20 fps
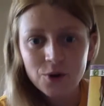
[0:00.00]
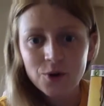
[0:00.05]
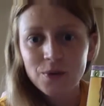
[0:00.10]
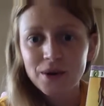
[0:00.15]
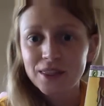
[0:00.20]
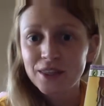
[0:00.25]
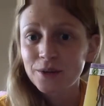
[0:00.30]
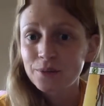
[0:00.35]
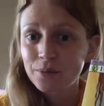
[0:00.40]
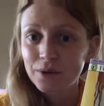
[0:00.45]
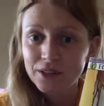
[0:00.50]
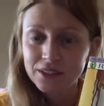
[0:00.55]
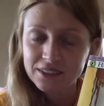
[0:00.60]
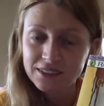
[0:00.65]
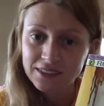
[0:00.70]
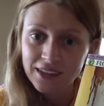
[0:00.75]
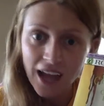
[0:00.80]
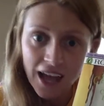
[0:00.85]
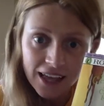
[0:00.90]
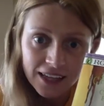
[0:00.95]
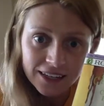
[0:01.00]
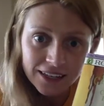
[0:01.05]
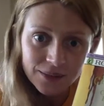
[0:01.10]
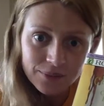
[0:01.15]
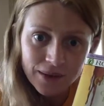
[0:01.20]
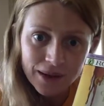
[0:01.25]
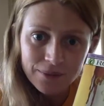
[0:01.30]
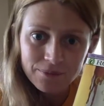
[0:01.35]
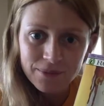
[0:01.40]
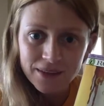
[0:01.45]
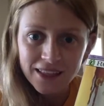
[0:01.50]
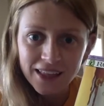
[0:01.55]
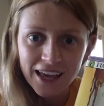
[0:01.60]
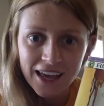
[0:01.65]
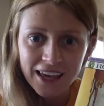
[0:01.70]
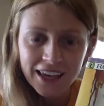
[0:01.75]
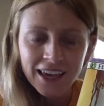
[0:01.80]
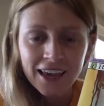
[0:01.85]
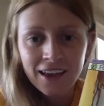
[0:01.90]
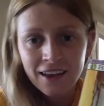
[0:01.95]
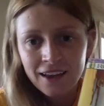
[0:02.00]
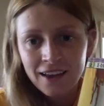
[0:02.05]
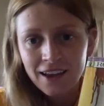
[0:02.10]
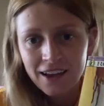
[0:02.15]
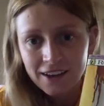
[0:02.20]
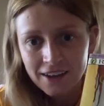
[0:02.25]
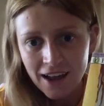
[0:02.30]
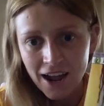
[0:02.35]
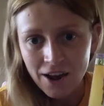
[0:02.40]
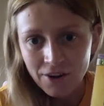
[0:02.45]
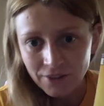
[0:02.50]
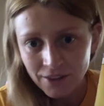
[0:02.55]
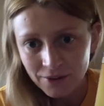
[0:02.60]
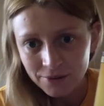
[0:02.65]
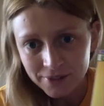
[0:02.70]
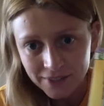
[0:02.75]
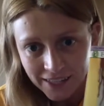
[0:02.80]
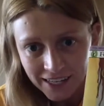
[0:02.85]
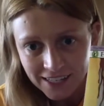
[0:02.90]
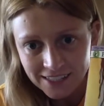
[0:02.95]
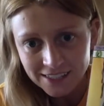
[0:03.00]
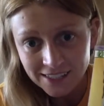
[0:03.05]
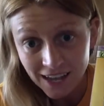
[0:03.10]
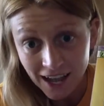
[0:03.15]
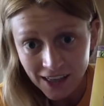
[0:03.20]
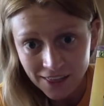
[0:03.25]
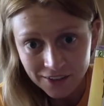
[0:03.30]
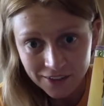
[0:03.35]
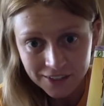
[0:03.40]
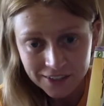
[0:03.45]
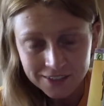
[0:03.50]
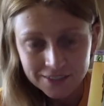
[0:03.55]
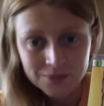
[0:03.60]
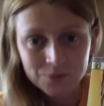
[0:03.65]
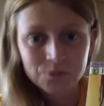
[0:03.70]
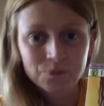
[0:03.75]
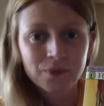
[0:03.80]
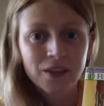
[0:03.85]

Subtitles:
what their personality might be like, and how they relate to others.